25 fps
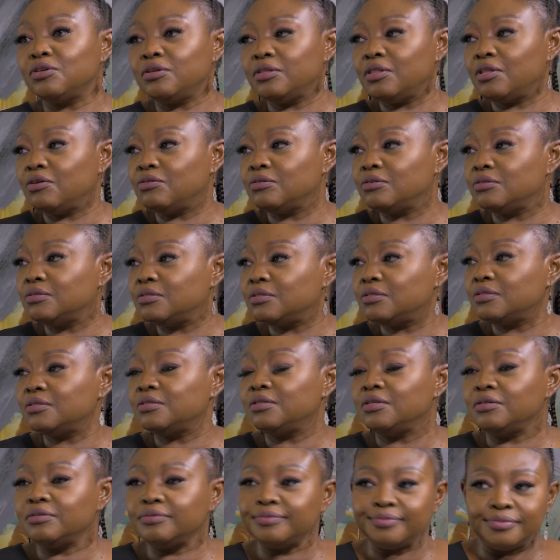So those,
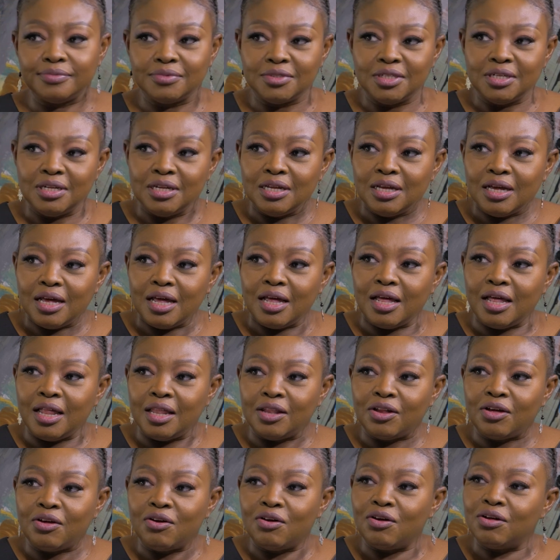
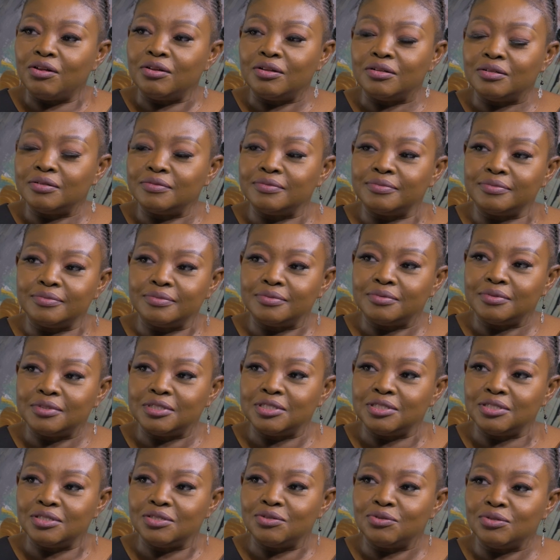alcohol
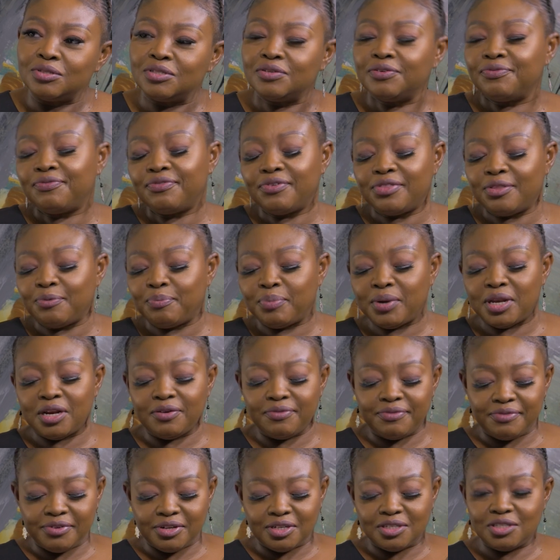was also for the
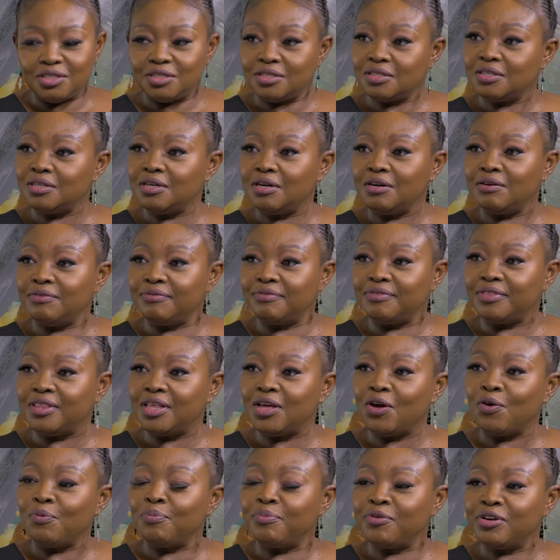benefit of
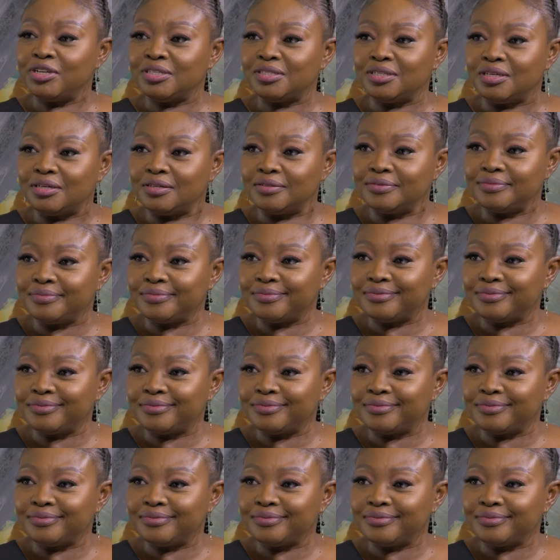the oppressor.